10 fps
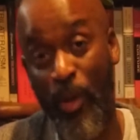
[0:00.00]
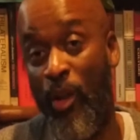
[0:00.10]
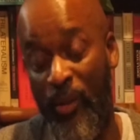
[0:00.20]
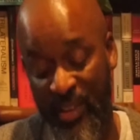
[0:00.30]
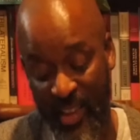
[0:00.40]
or
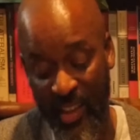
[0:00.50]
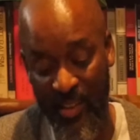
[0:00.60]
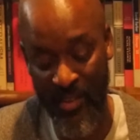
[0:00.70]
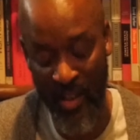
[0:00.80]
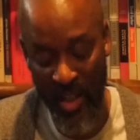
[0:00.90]

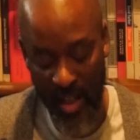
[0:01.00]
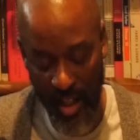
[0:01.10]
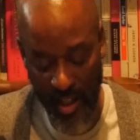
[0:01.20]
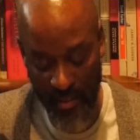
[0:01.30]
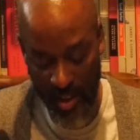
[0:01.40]
critiques
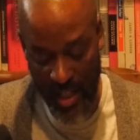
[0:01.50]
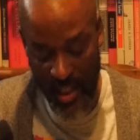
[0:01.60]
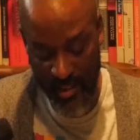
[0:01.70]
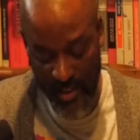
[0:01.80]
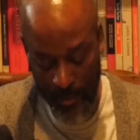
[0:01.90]
of the
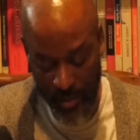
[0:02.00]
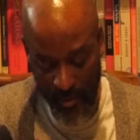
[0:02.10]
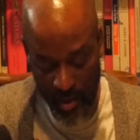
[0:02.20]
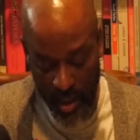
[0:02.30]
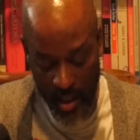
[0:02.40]
concept of
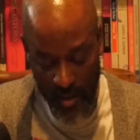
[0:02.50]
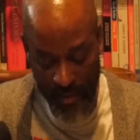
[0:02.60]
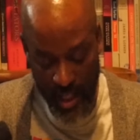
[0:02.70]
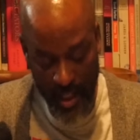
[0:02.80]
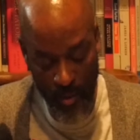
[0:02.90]
love
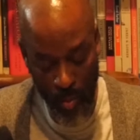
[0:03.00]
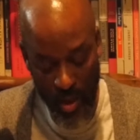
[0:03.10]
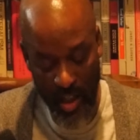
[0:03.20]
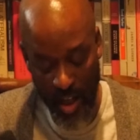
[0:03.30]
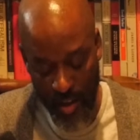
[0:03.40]
and
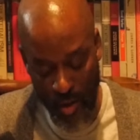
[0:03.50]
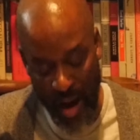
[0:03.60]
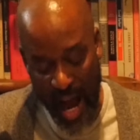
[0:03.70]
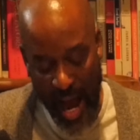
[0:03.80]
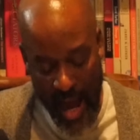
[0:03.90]
what other
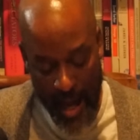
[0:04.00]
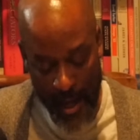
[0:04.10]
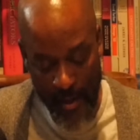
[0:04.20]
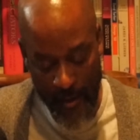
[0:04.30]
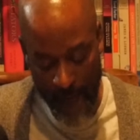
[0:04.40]
high
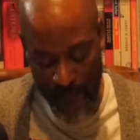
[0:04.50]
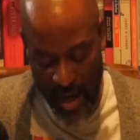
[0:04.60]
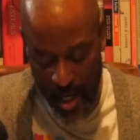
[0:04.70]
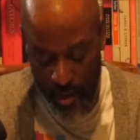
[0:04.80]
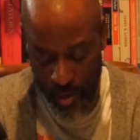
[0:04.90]

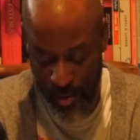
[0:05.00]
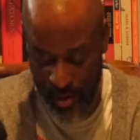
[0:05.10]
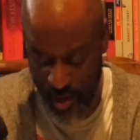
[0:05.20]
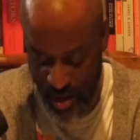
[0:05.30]
values such